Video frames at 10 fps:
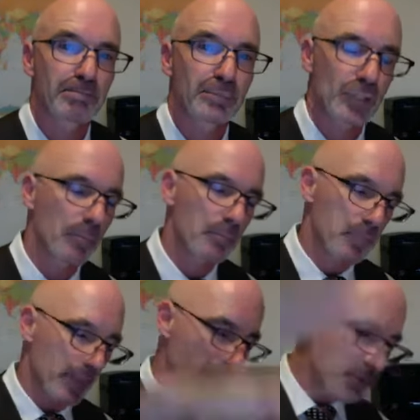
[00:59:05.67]
So
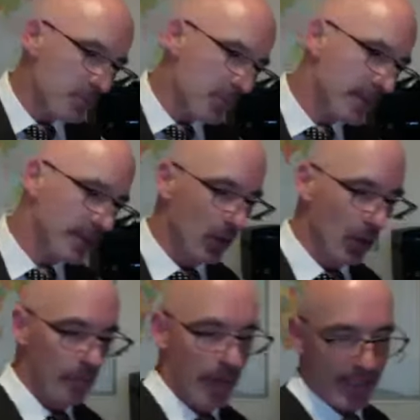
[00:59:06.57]
let's bring it
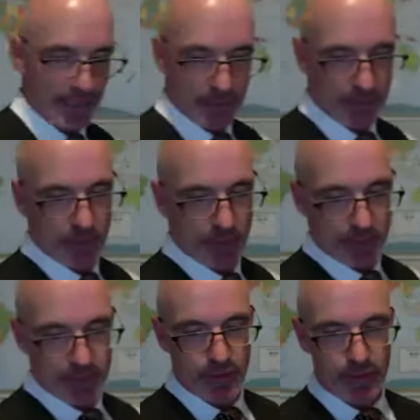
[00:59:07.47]
all back, everyone,
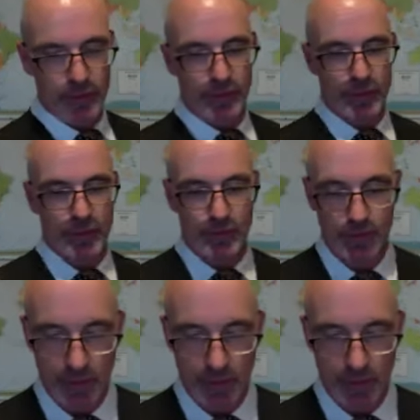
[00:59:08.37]
to to